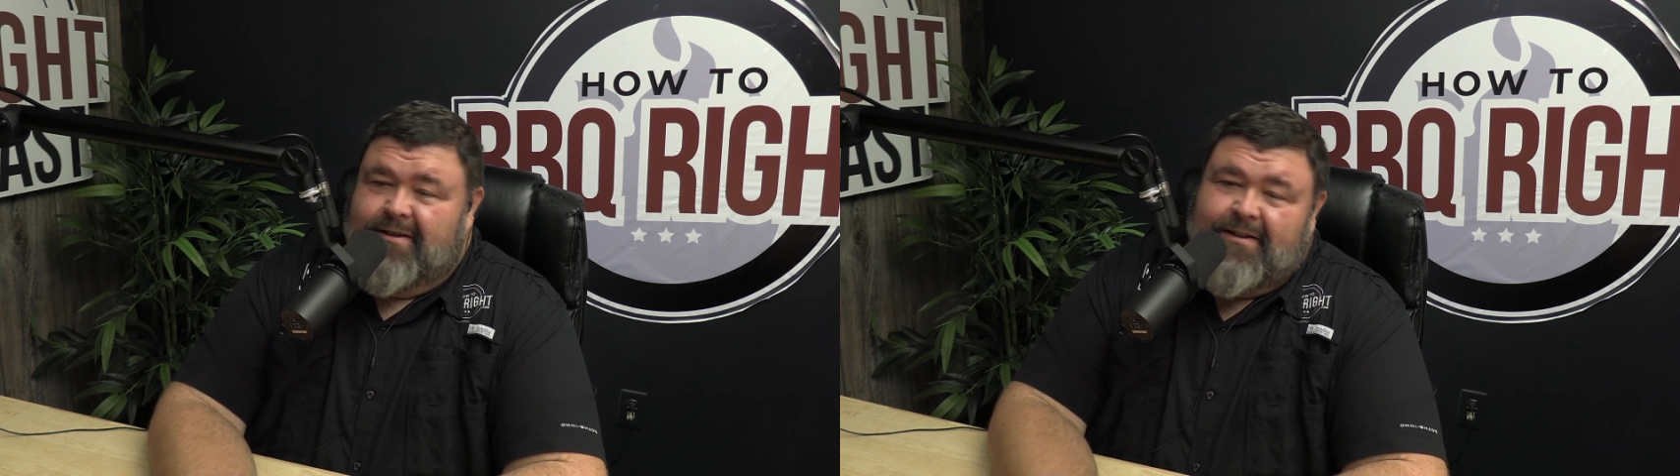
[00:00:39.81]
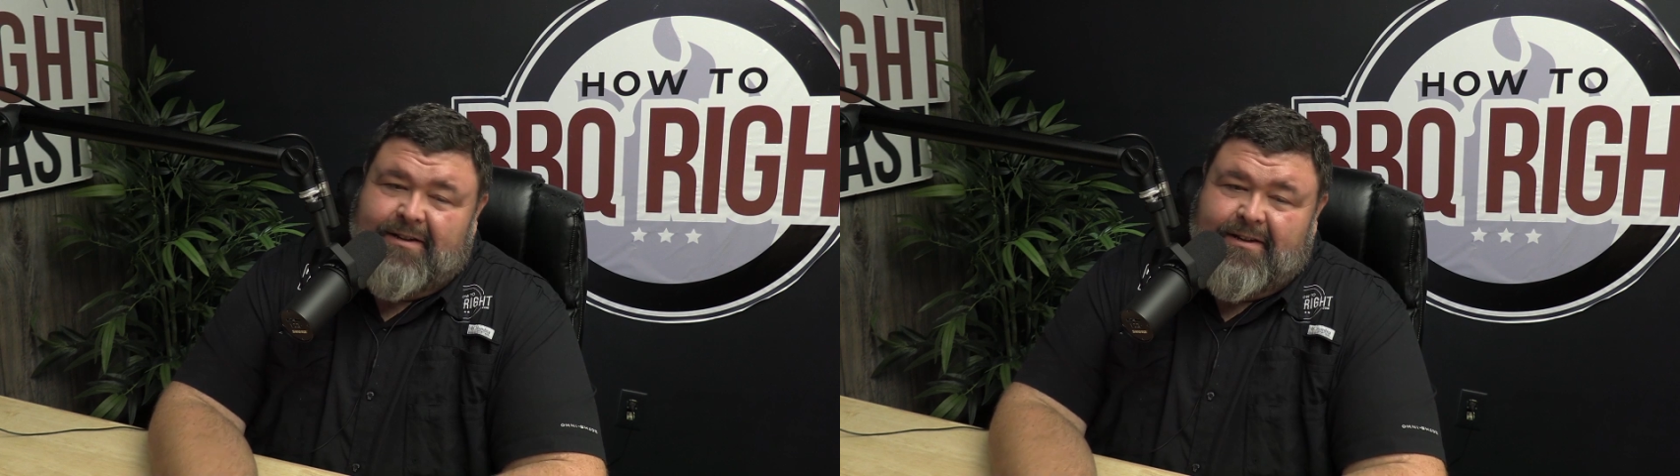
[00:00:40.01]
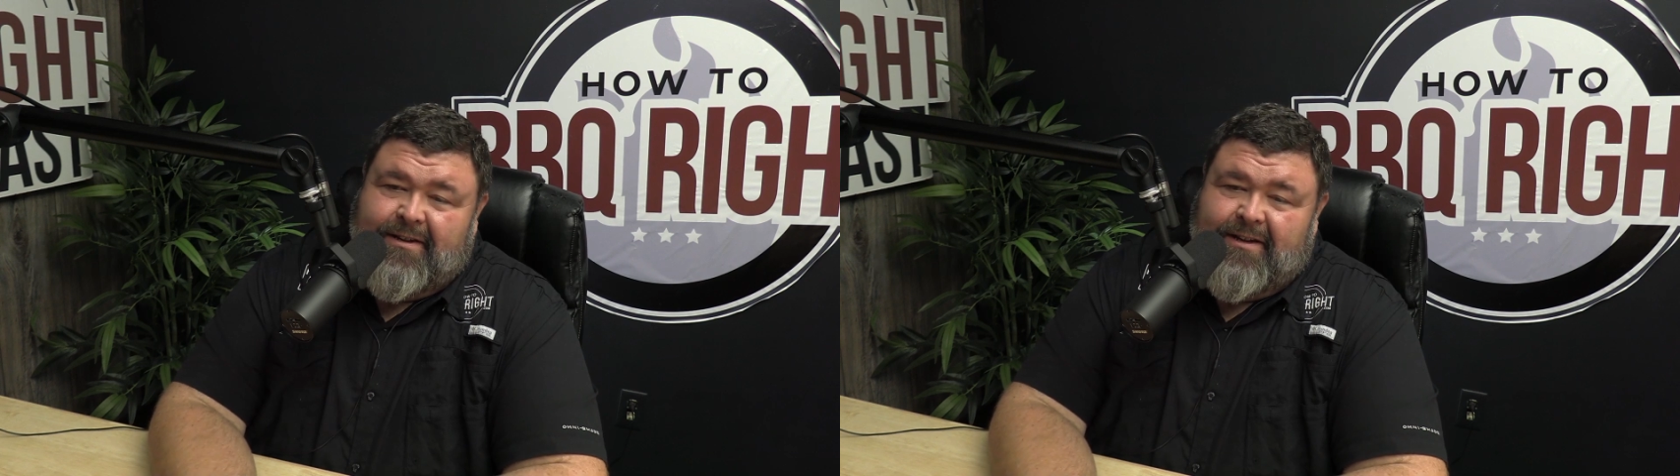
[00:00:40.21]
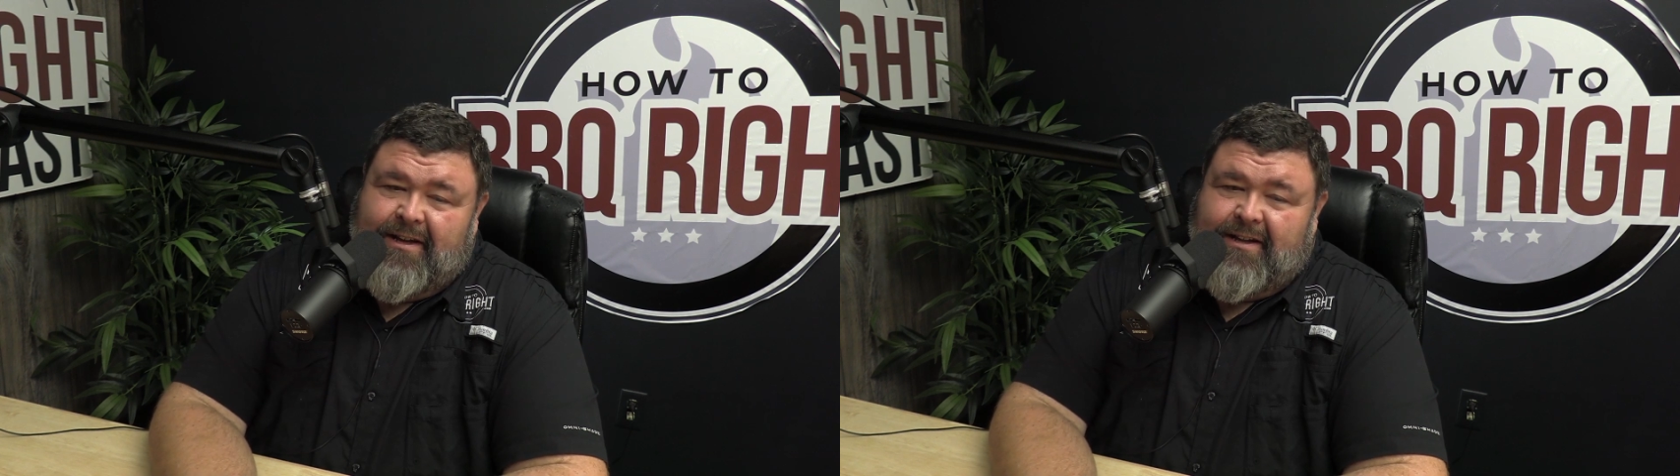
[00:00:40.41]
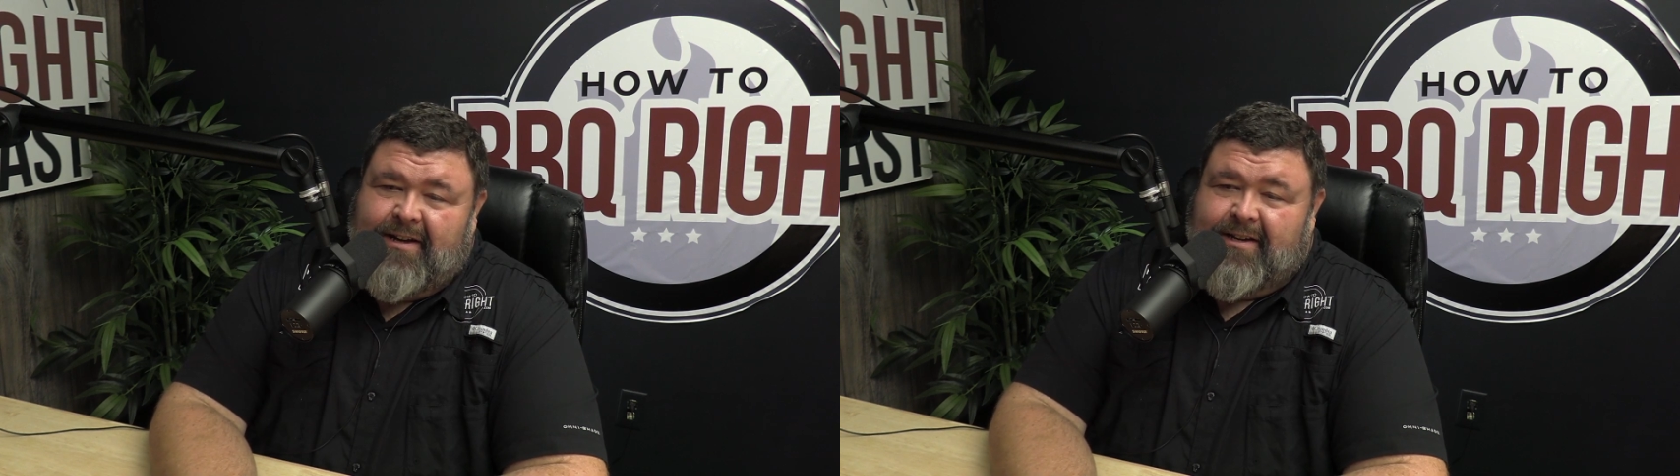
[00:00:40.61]
lie. I
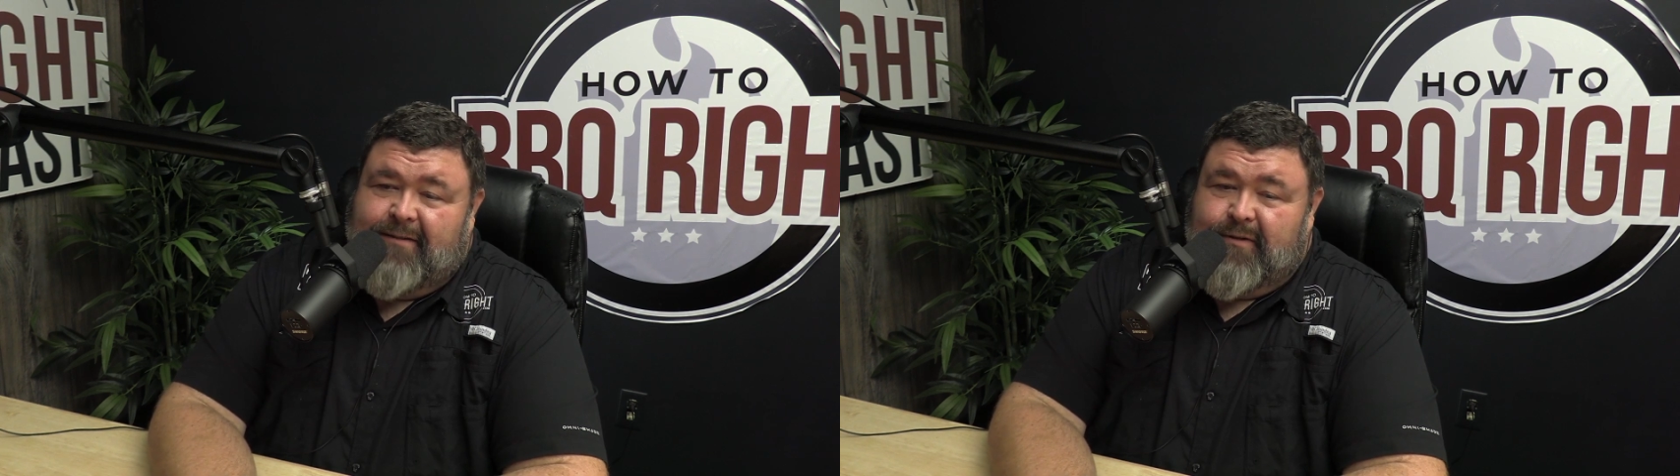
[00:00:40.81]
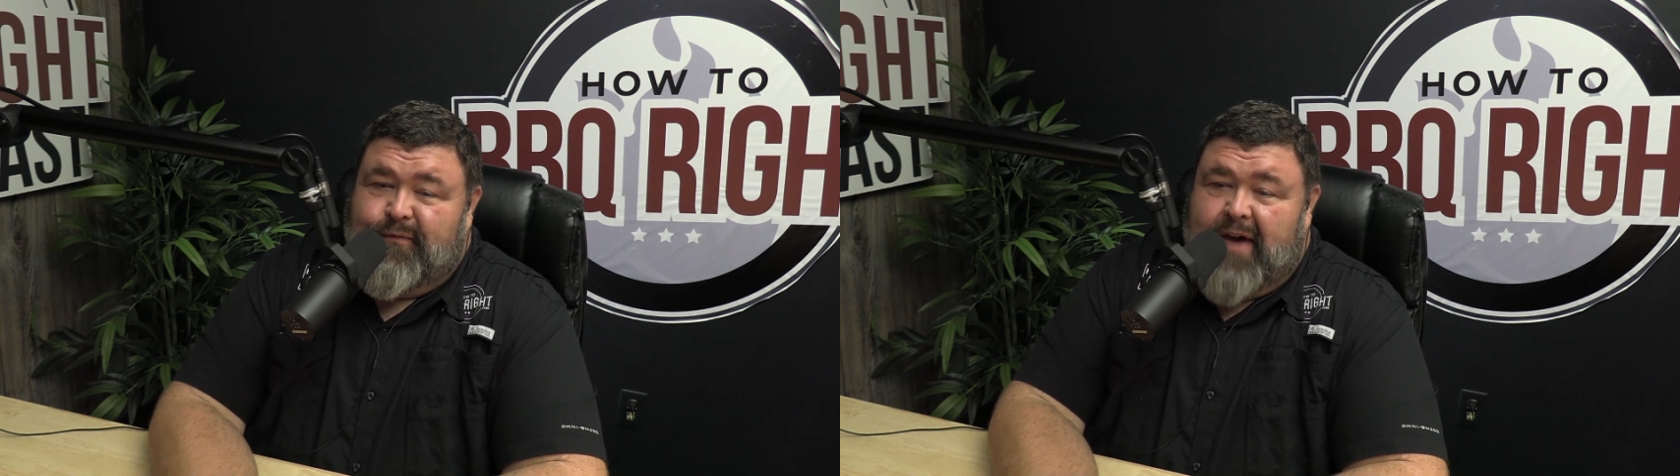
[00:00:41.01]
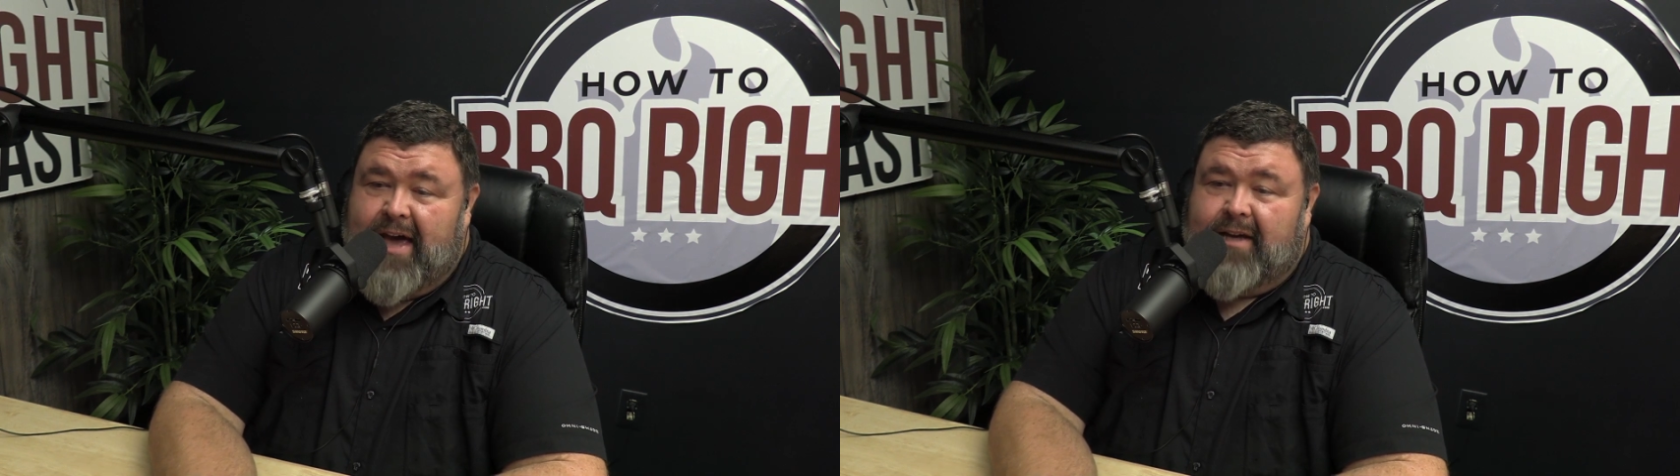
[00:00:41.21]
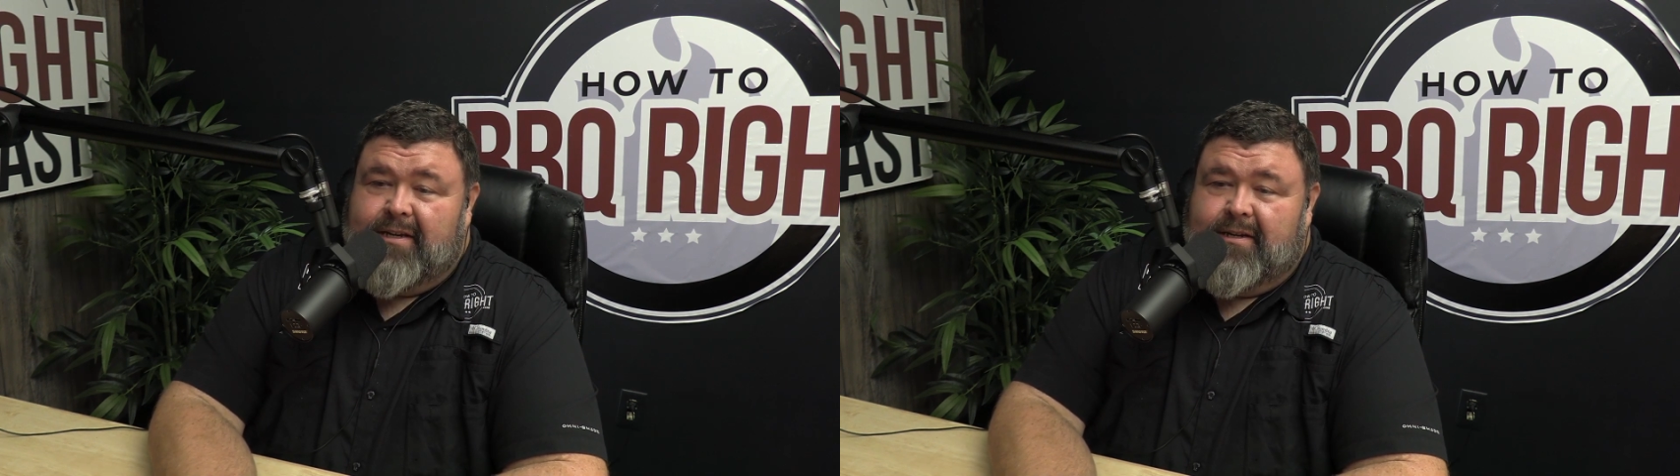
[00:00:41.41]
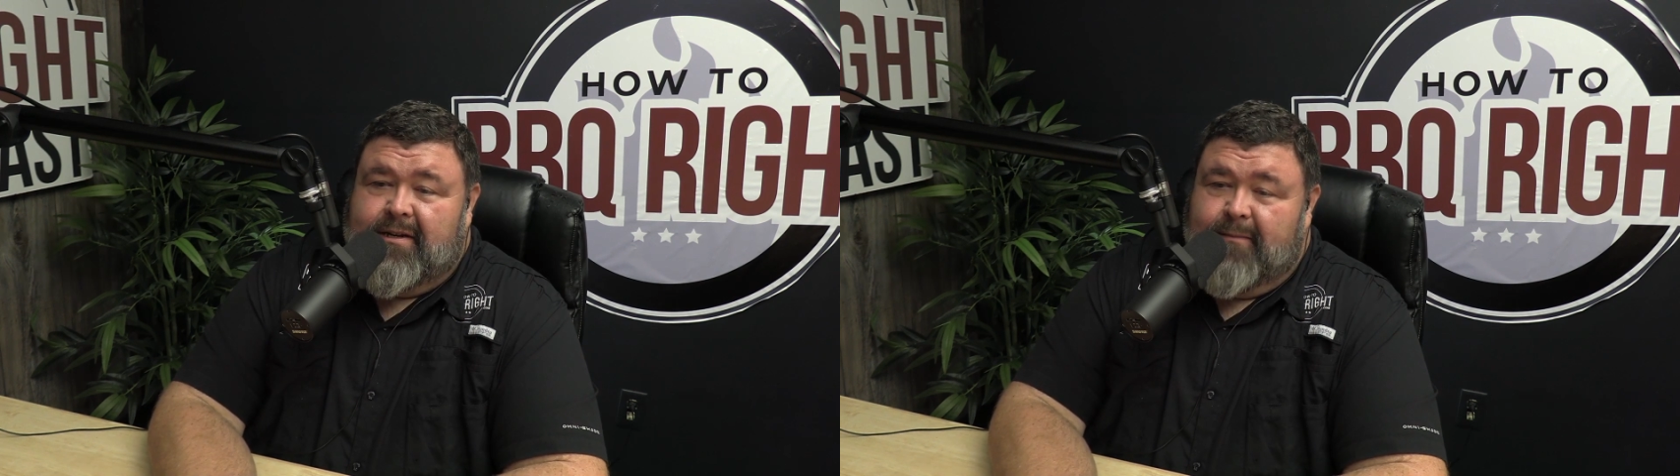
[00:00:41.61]
liked it. It was fast.